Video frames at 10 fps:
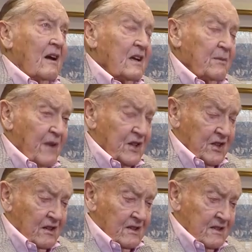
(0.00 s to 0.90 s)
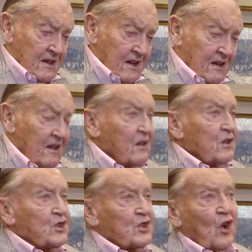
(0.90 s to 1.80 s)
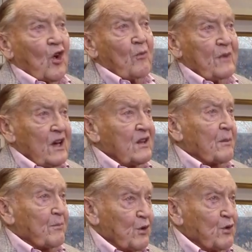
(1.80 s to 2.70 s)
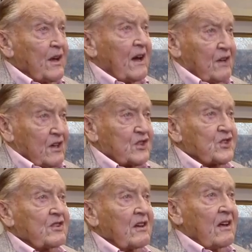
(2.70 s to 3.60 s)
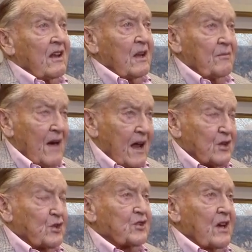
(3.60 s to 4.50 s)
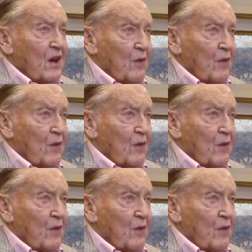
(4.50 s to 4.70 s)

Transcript: and he basically said, show me the brute evidence that managers can